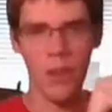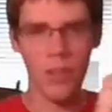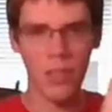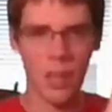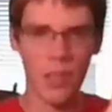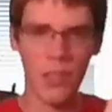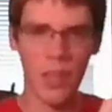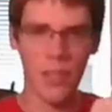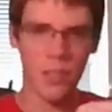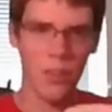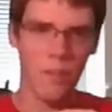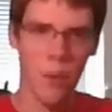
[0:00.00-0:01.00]

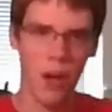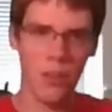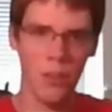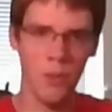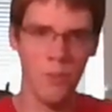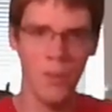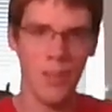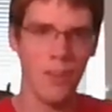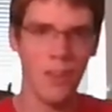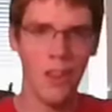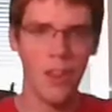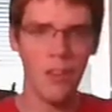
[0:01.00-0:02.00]
Sasuke's on the bottom
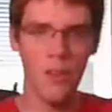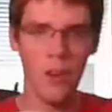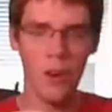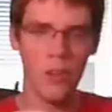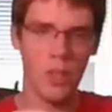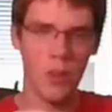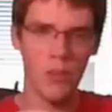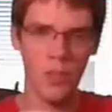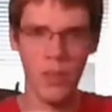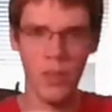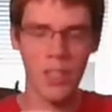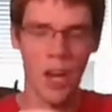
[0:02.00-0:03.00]
and Naruto's
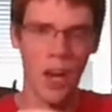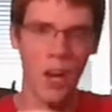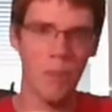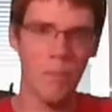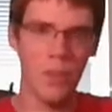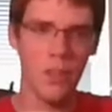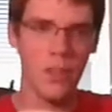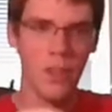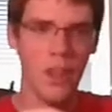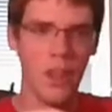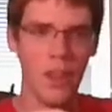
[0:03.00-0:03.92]
on the top, and